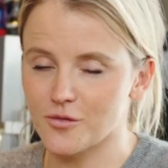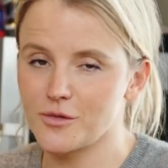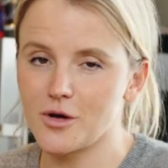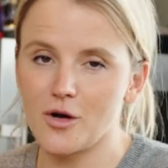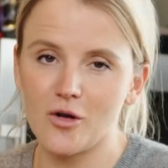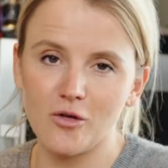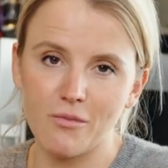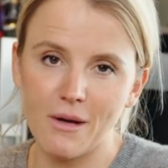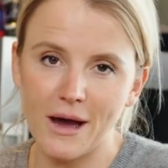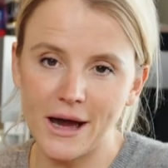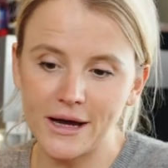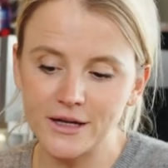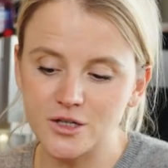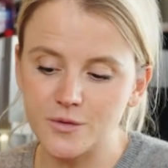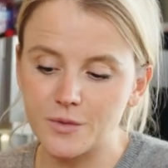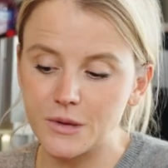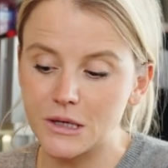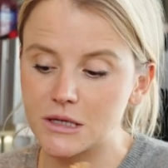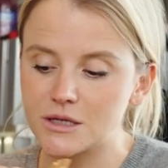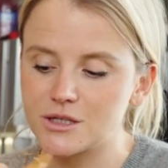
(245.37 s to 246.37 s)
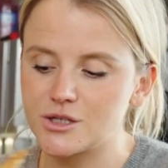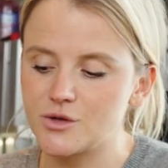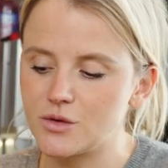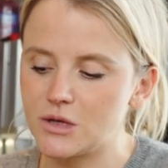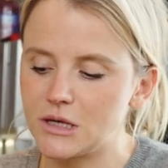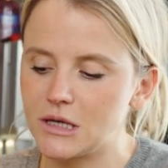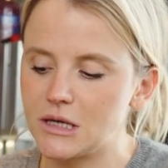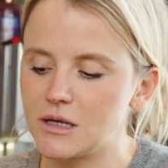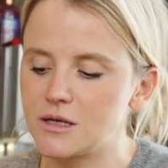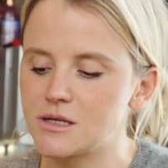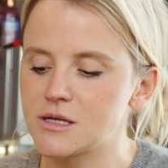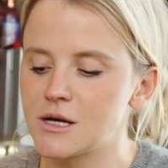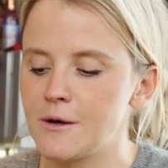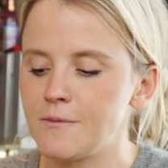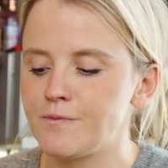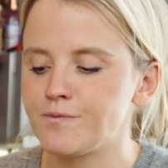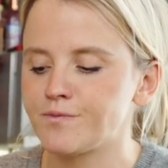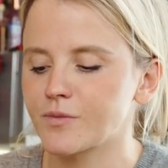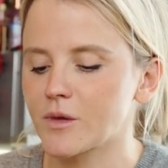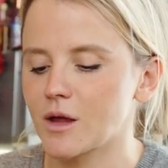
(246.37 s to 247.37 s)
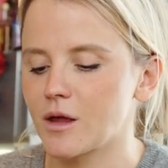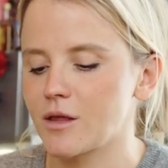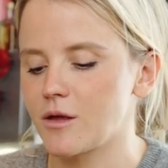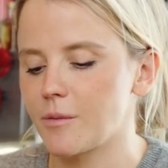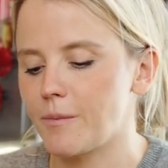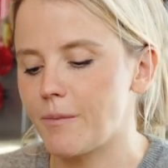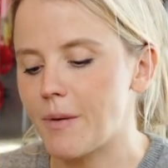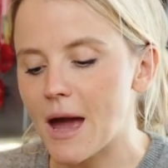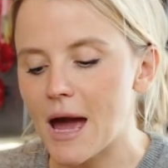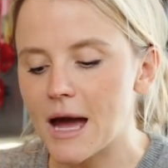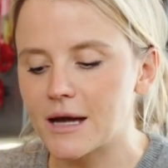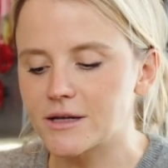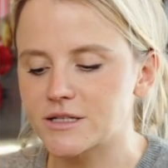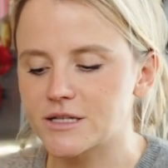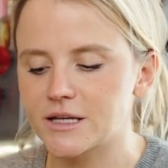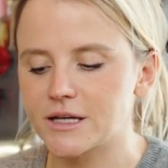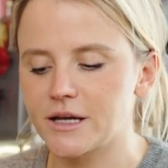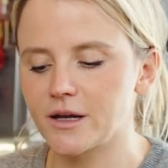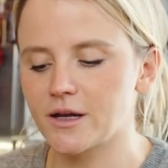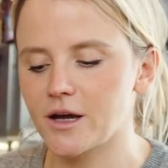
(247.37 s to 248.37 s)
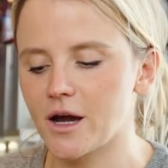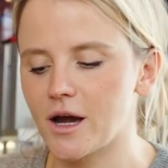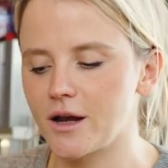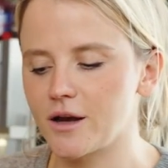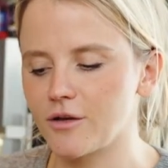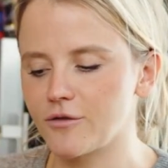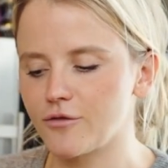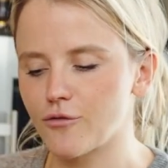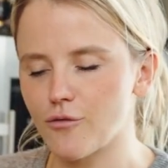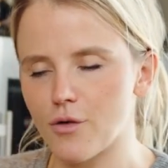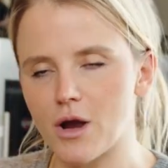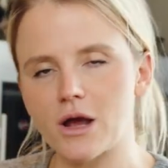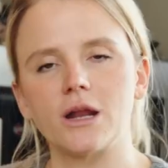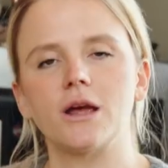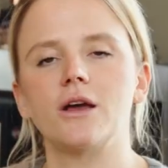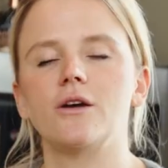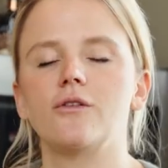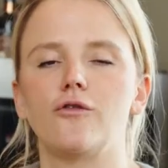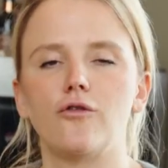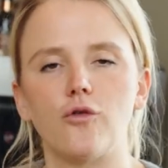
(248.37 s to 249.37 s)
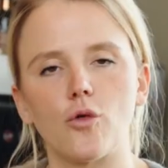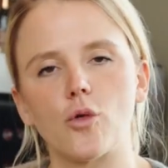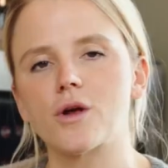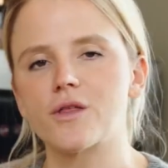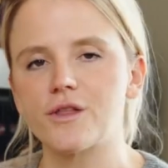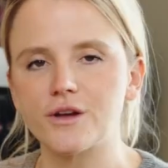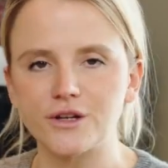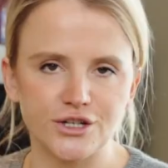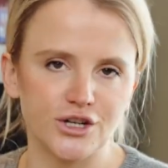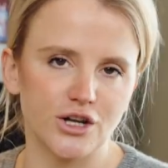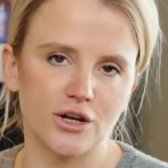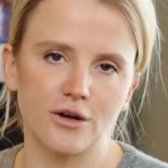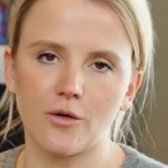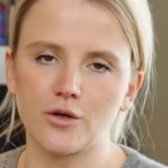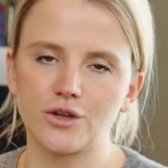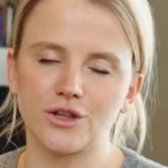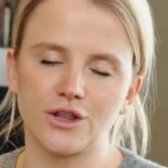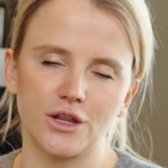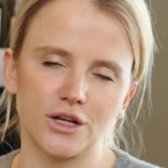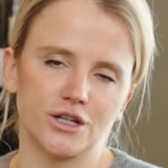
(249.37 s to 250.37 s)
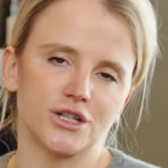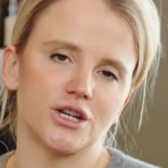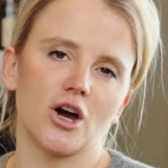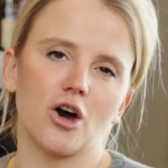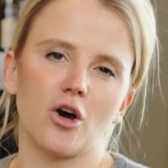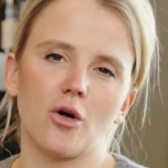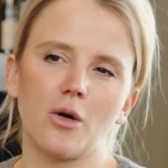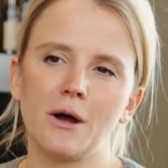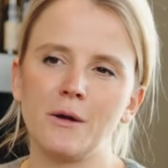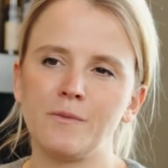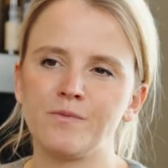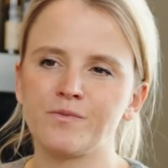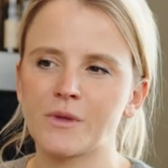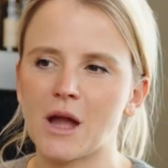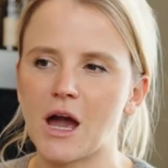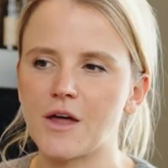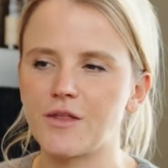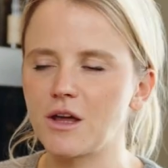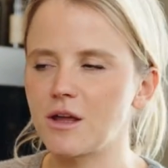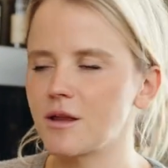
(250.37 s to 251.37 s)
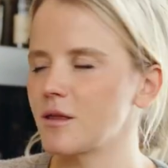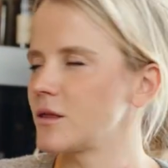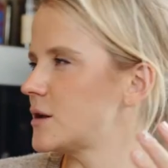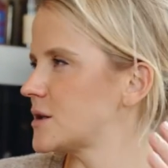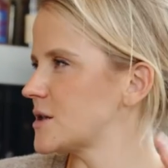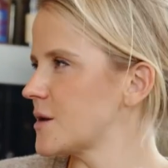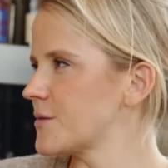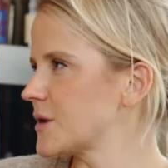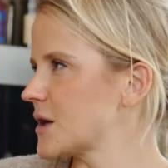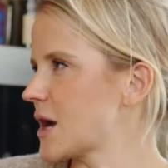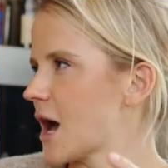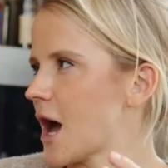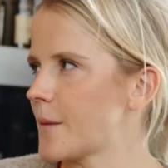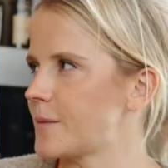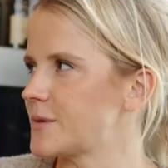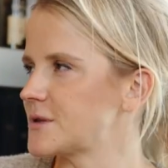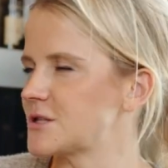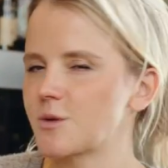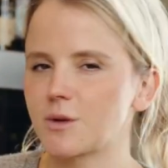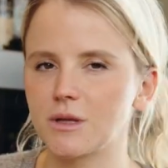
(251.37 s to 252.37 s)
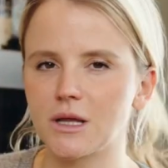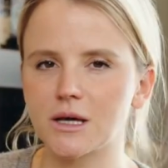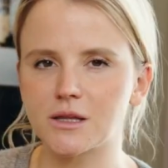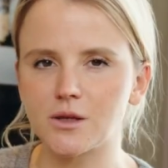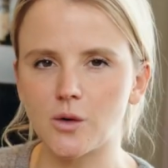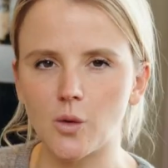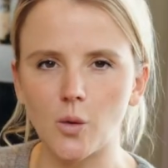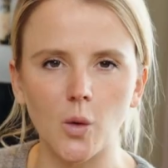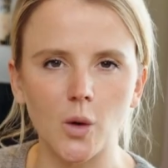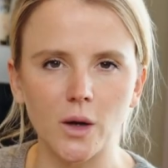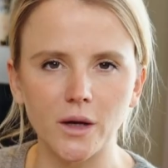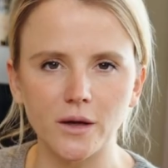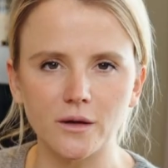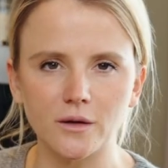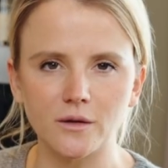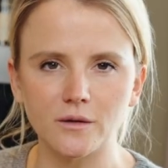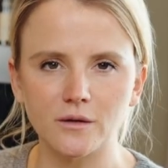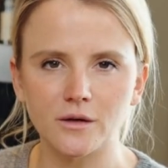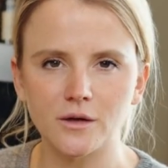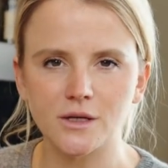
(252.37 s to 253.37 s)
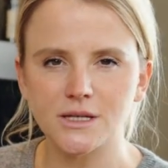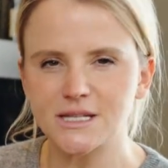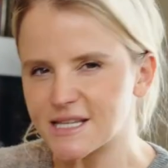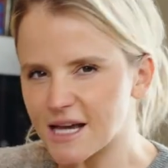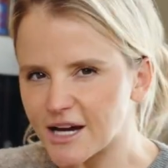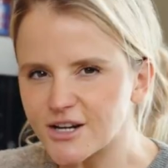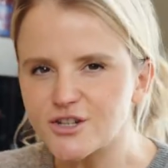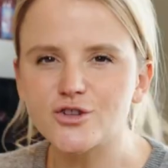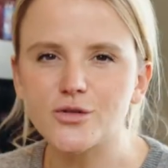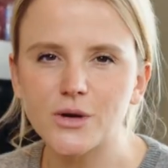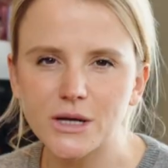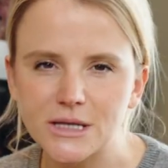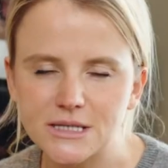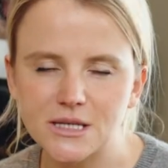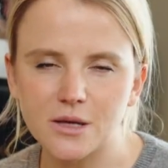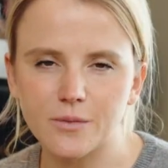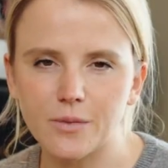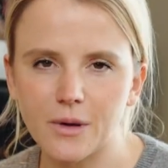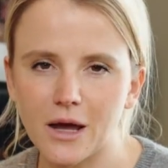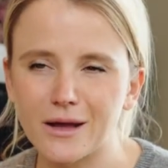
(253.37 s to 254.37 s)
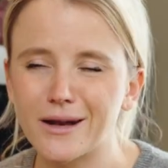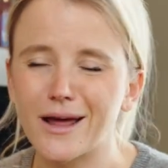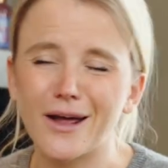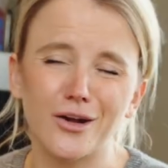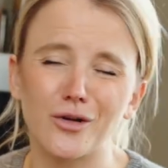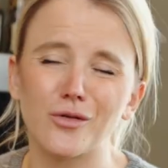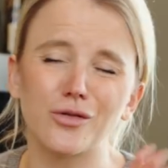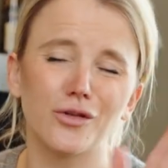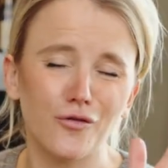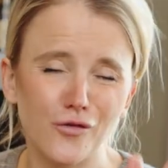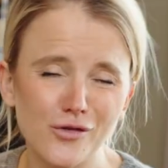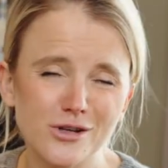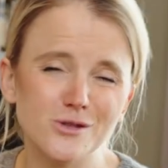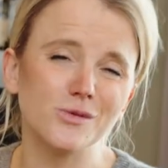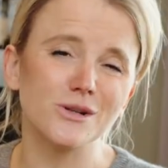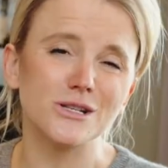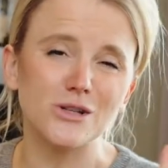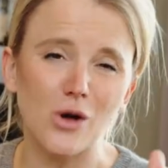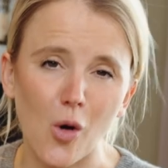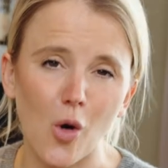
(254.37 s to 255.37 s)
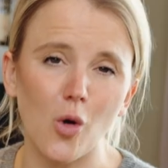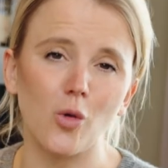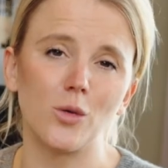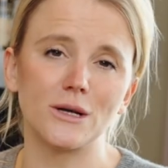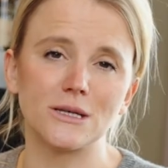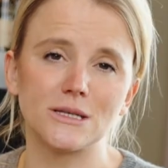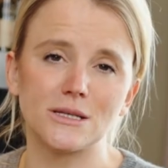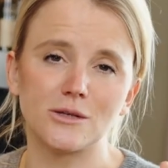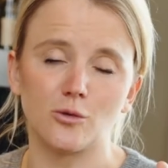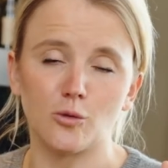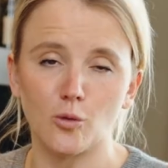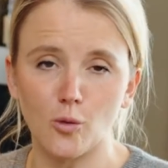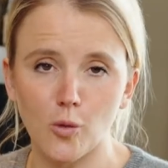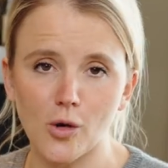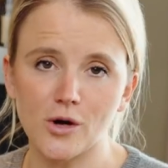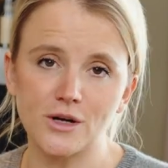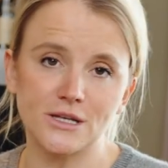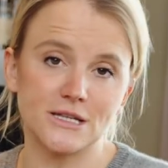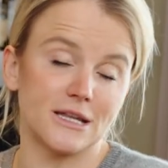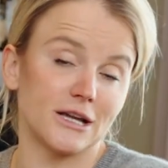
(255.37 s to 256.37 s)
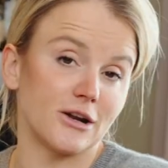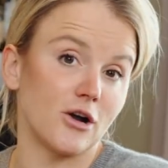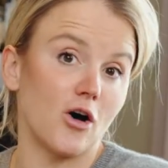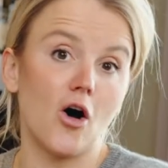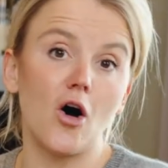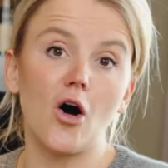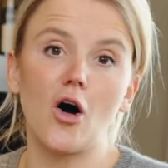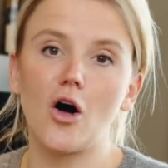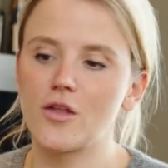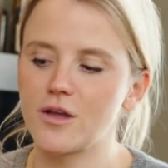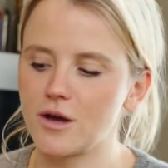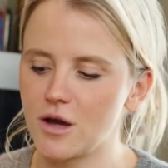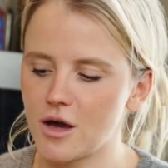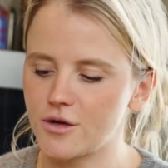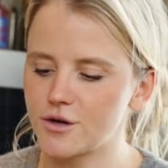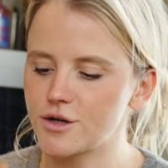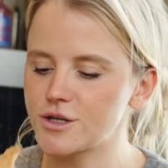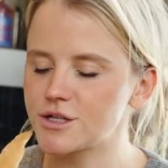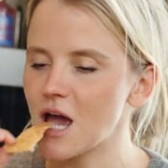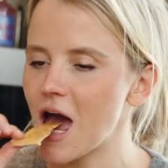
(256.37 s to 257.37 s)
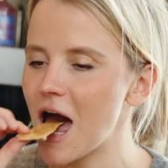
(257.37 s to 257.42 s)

the whole batch, because you need the pan to get kind of ready for the dough. I think something happens where like the oil saturates the pan. I don't know, the first one is always worse than all the others,